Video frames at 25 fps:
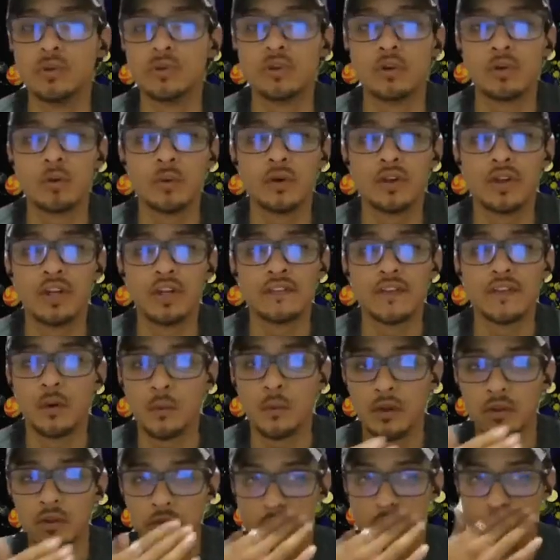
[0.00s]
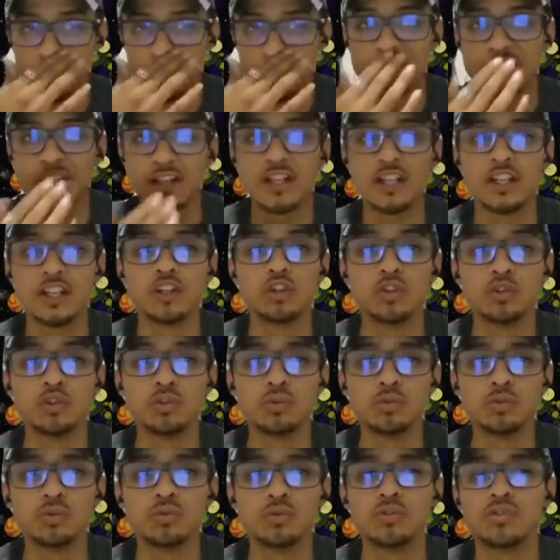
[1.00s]
or whatnot that restaurants didn't
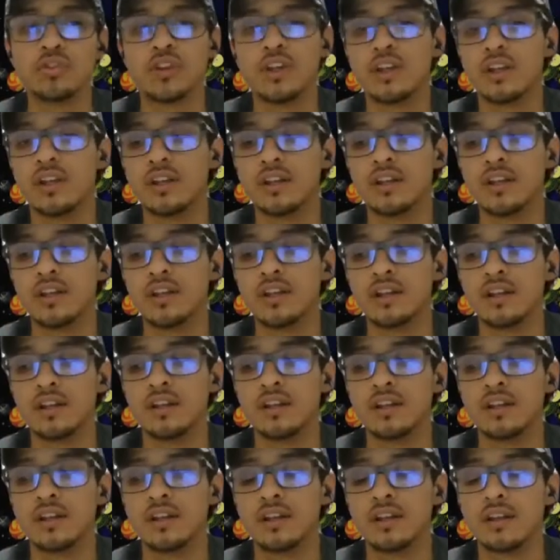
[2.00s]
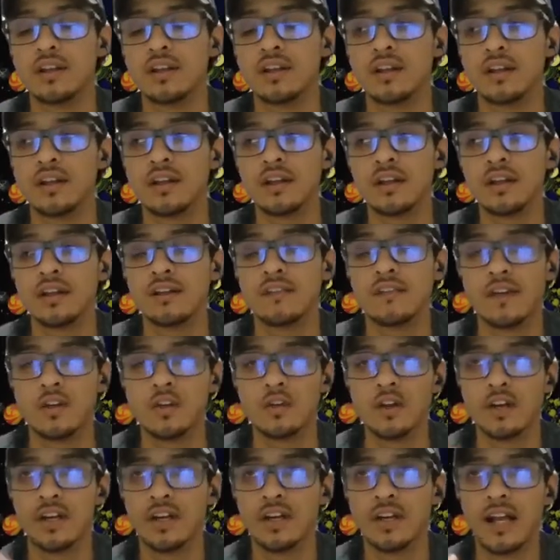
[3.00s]
use, and they
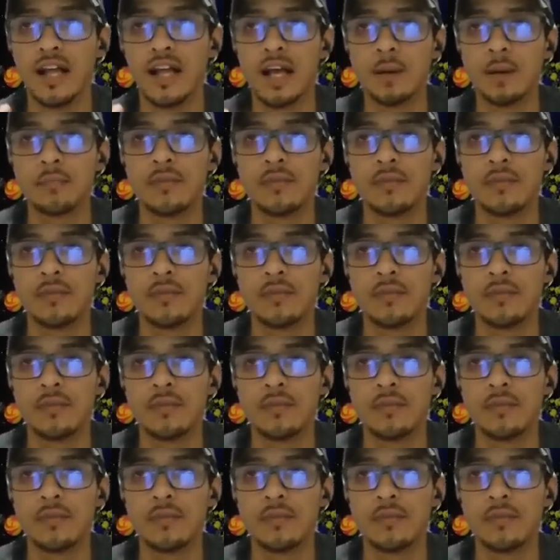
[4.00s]
created an app